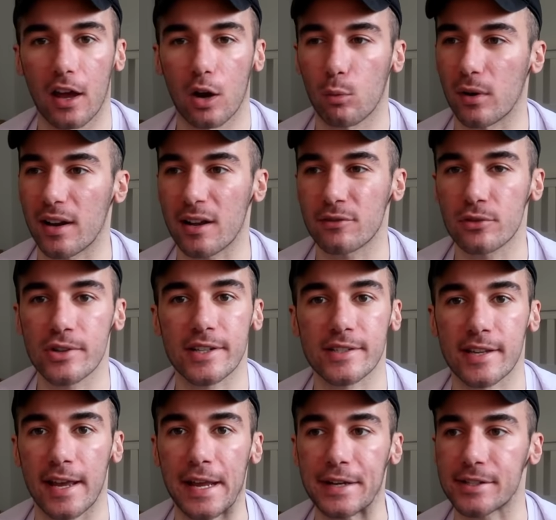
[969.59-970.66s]
whatever it
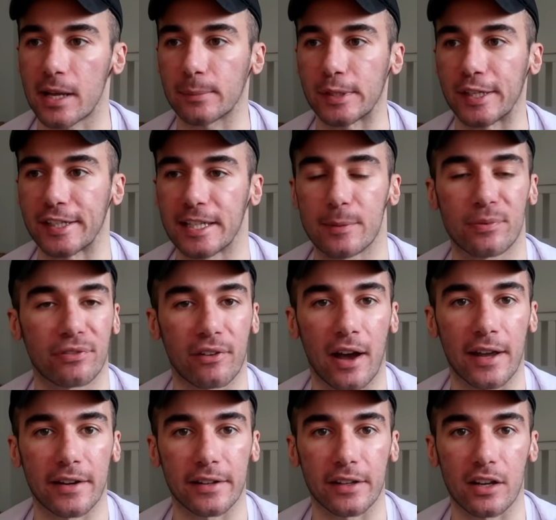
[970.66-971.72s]
takes, I'm going to keep
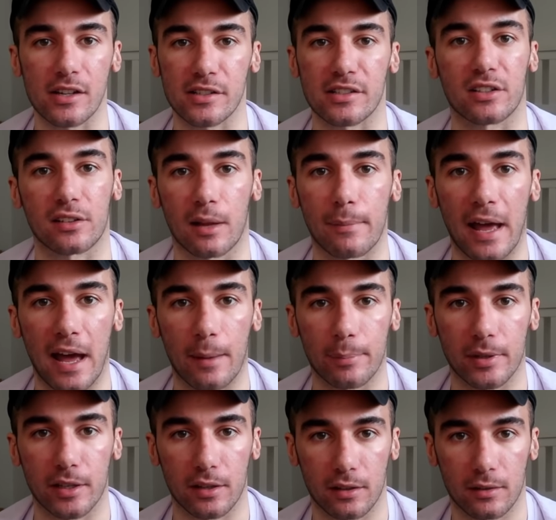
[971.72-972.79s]
fighting until I'm
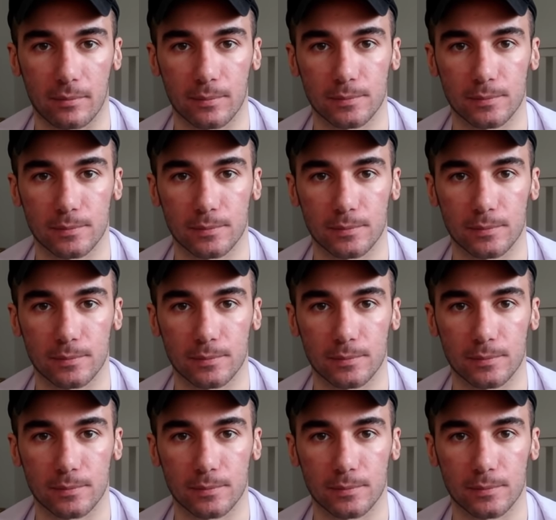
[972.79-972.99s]
happy.